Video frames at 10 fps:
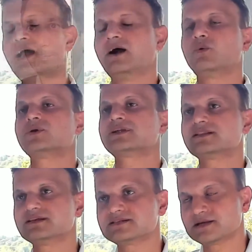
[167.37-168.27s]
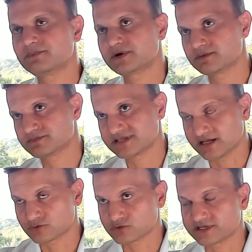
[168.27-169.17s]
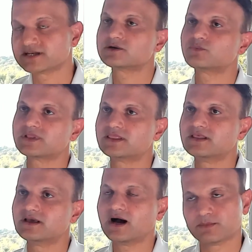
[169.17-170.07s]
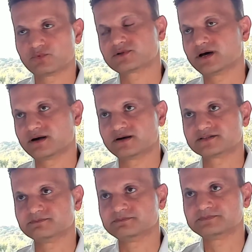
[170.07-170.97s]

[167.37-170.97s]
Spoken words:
What are the symptoms associated with the hypothyroidism?